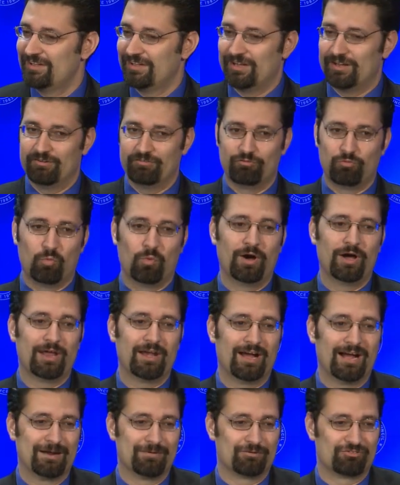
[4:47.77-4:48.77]
of
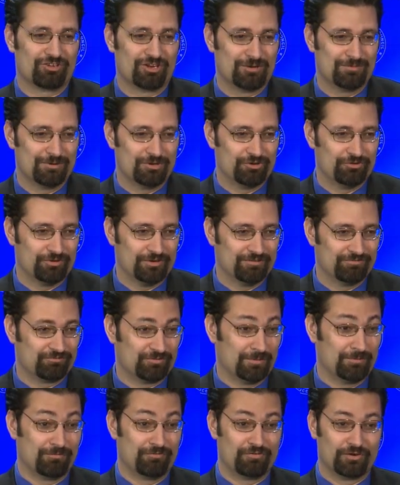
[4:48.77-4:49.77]
what I was going to be doing
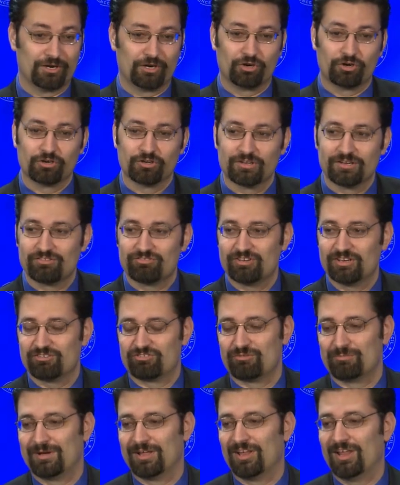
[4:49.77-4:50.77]
from a very early
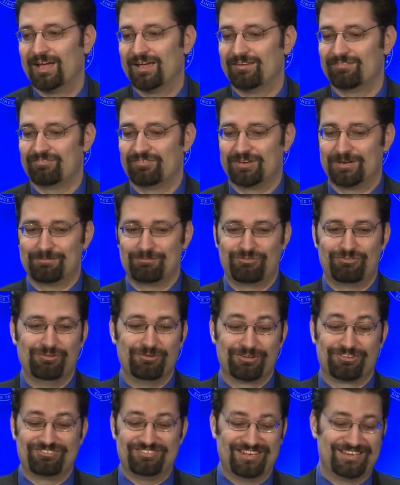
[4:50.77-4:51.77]
stage of my life, and I'm
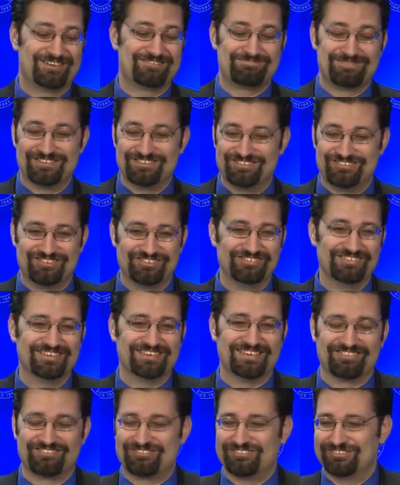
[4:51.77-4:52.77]
so excited to be
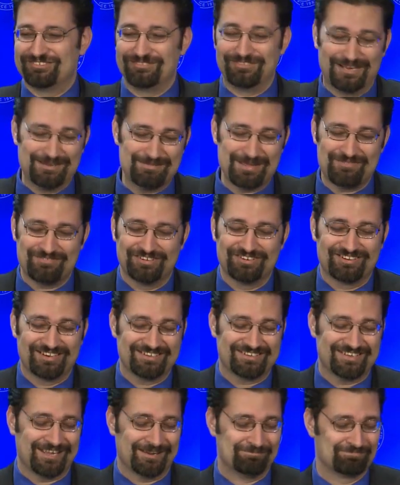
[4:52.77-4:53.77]
doing it. So I'm having a
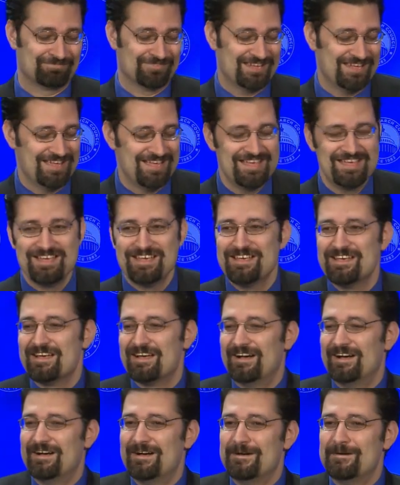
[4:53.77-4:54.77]
great day.
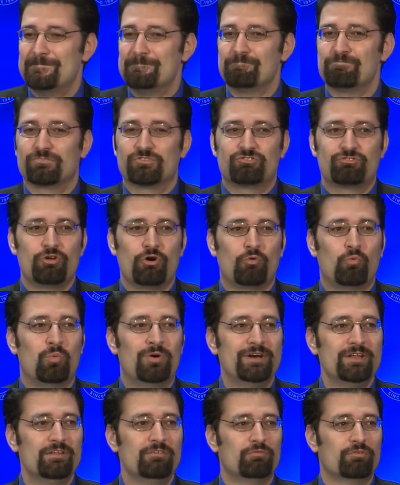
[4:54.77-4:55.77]
So
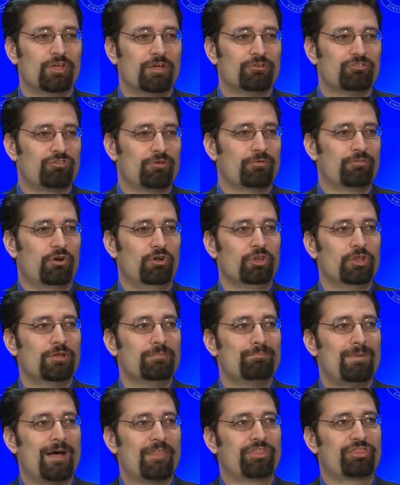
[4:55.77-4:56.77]
it was only
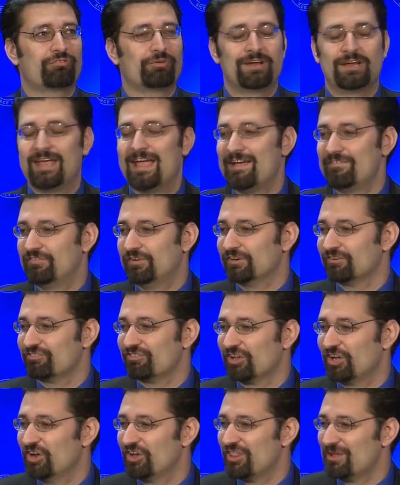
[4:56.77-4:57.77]
about 3.5
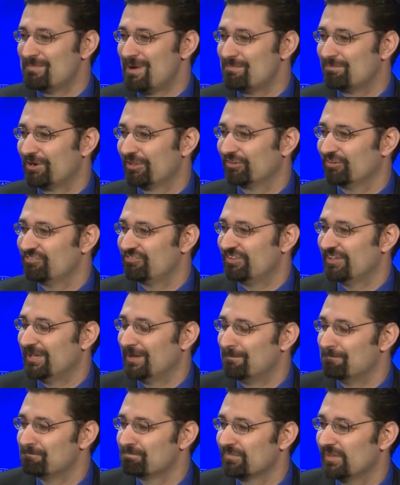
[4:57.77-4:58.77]
years ago that my brother
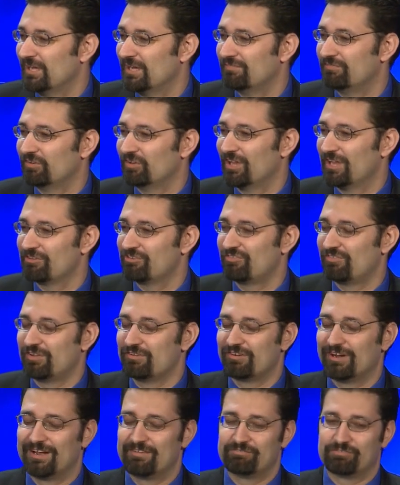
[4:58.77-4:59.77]
Tim, a
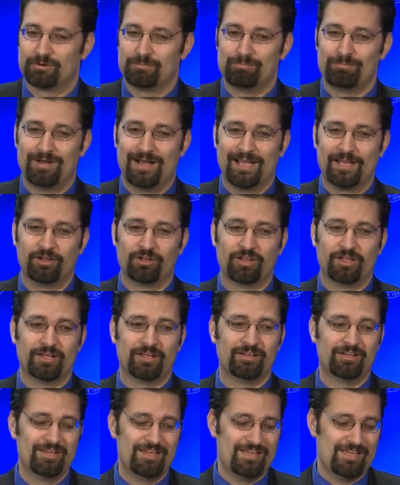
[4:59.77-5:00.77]
philosophy grad from
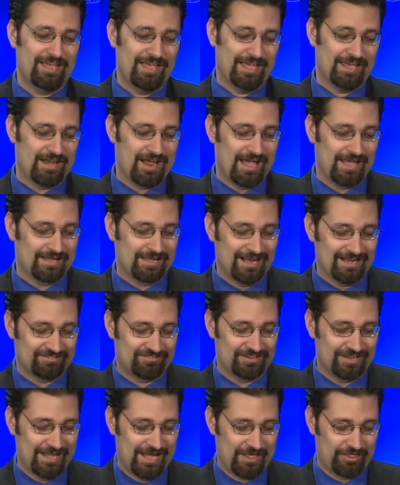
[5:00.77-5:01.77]
Biola, and I
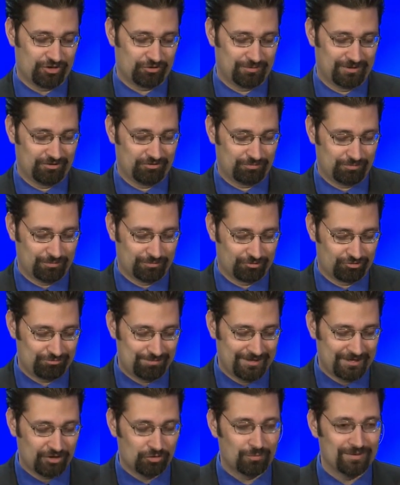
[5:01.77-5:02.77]
got together. We were
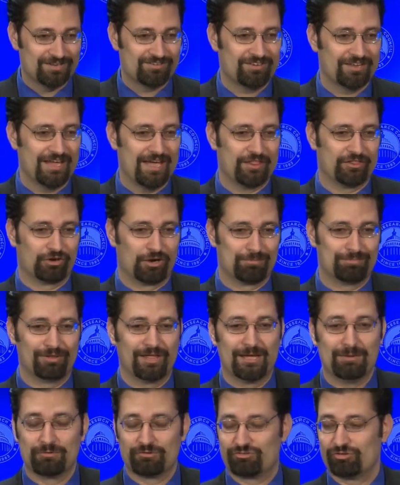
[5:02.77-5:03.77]
spending a week together. Our
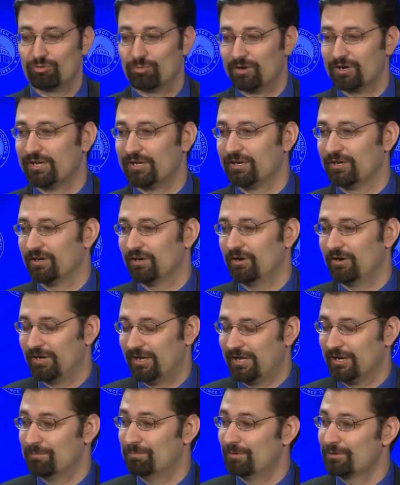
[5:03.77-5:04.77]
plan was to on
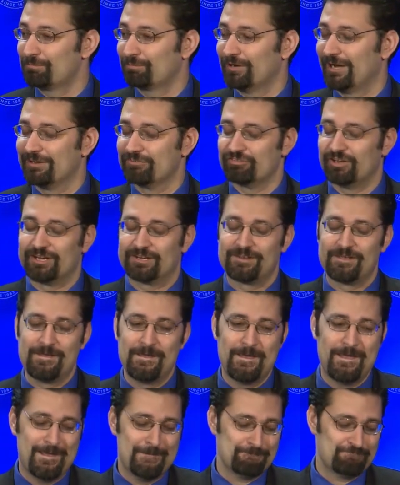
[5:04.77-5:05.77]
a book project.
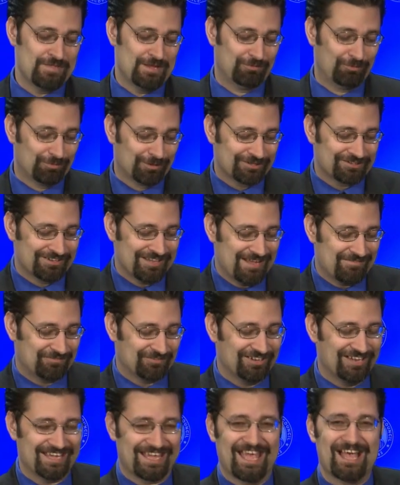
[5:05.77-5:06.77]
And we worked on that
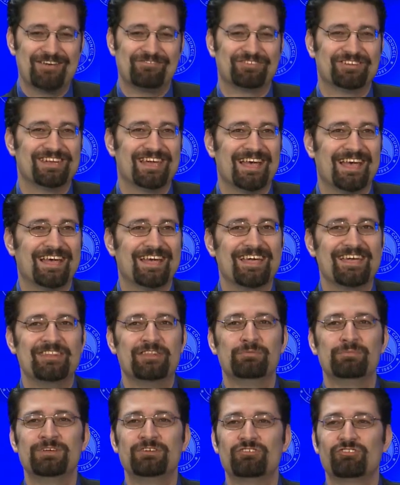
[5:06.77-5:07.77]
for like half a day.
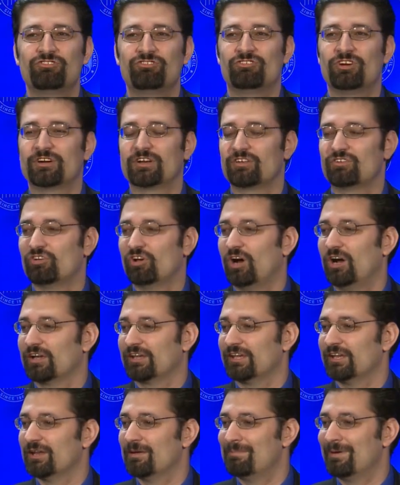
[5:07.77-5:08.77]
And then we just started
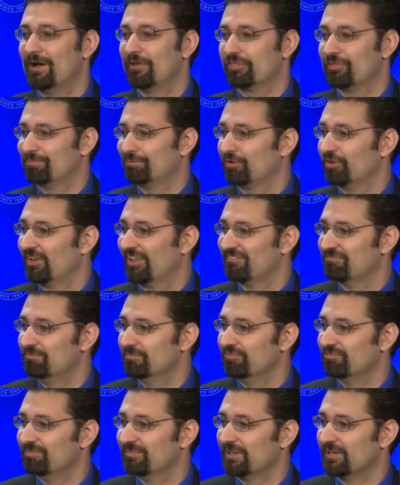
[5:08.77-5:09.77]
talking about the pro-life
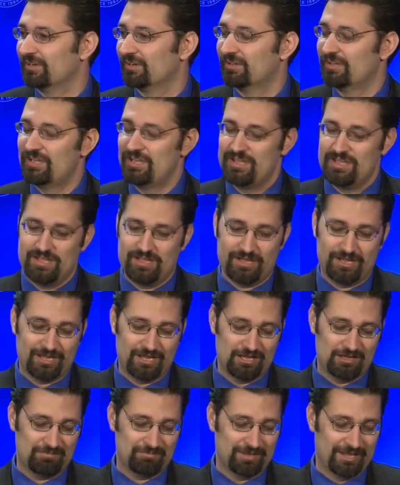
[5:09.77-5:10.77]
movement
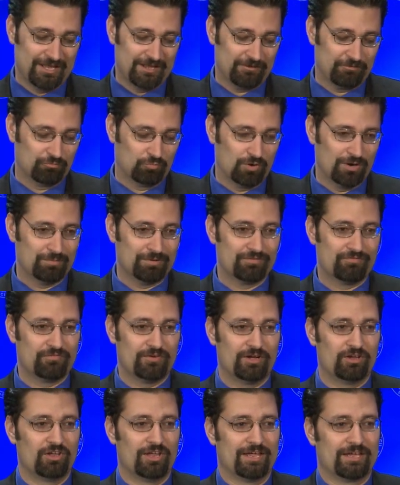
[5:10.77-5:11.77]
and what we
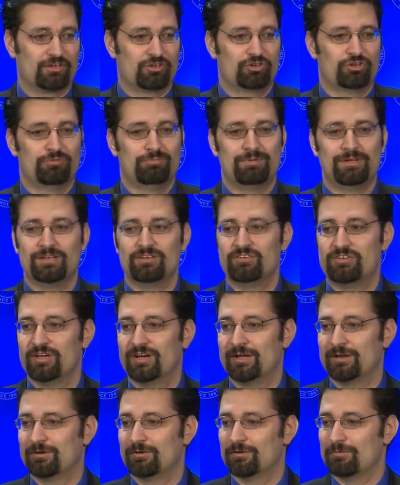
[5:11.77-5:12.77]
felt like could be
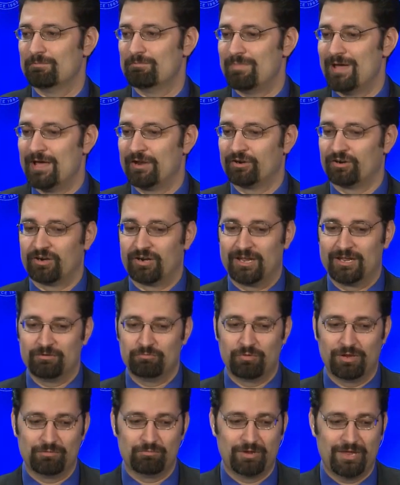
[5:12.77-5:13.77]
done better.
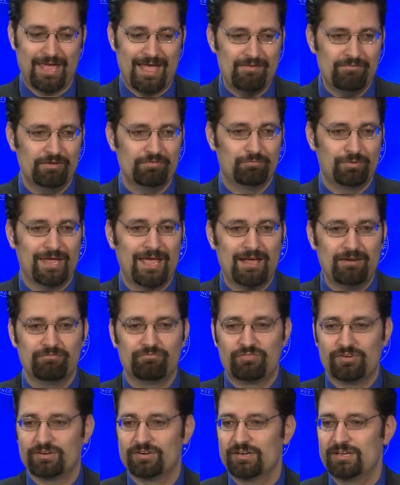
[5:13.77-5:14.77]
And we had a
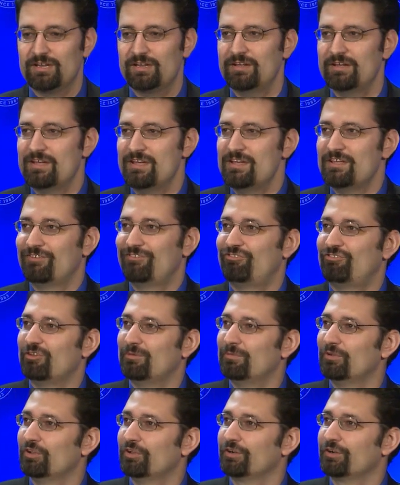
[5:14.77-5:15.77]
very
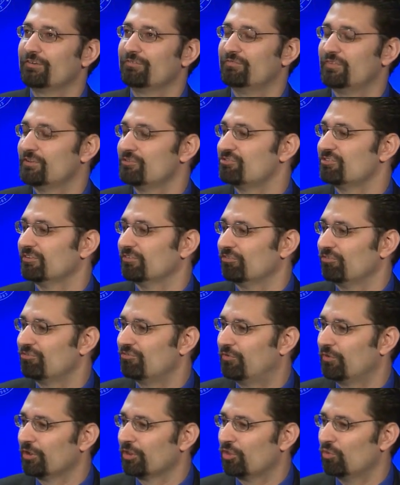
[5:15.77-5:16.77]
similar visions
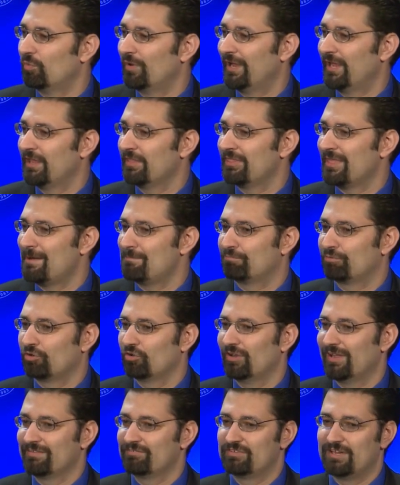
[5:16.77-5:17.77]
for the way that
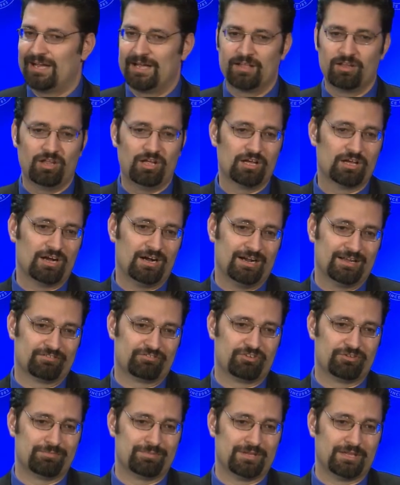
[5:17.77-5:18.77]
pro-life dialogue
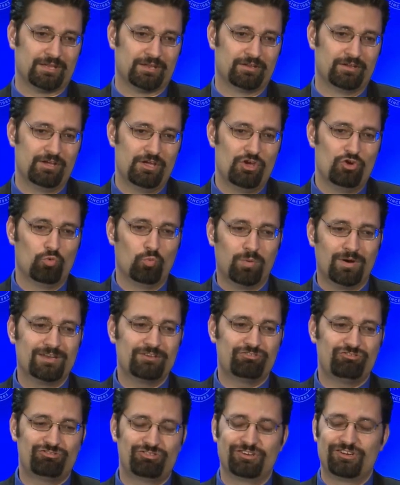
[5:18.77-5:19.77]
ought to be.
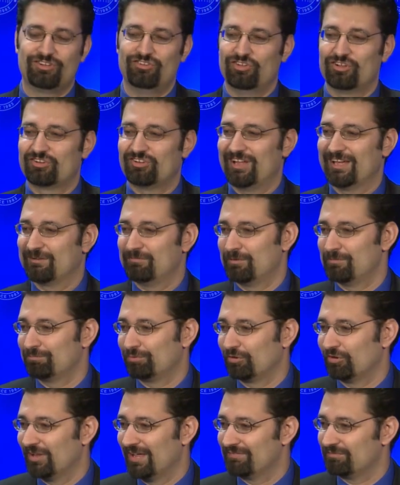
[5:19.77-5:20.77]
What should it look like when
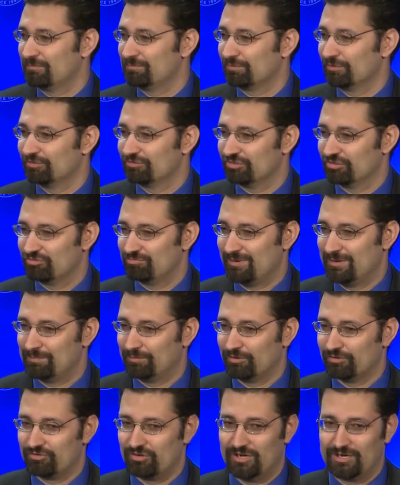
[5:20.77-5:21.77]
pro-life and pro-choice
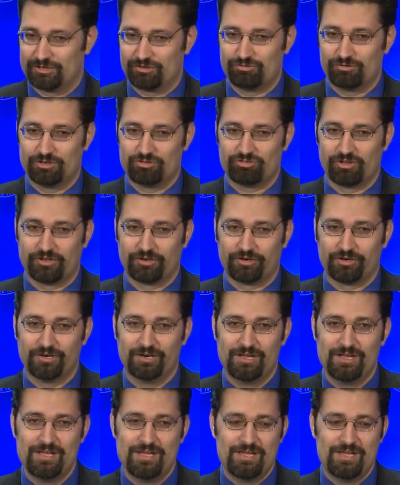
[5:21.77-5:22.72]
people talk to each other?